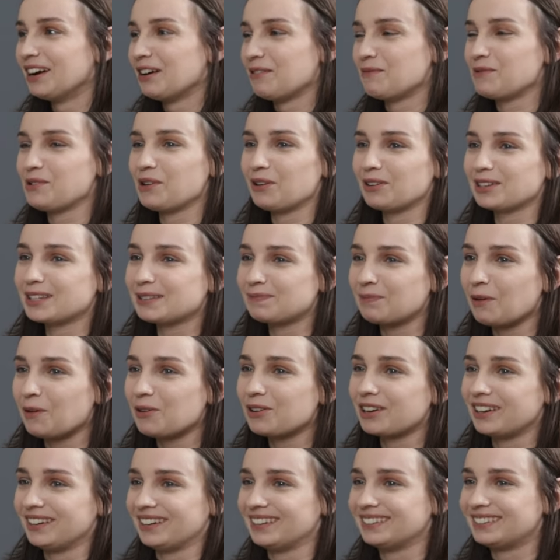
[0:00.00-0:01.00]
we, we all
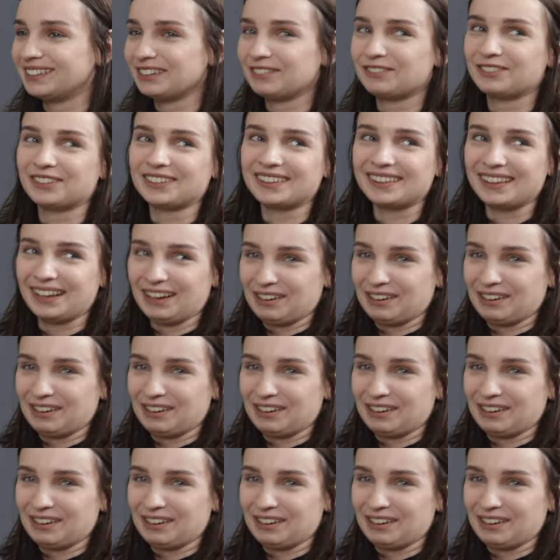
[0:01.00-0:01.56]
spoke in a different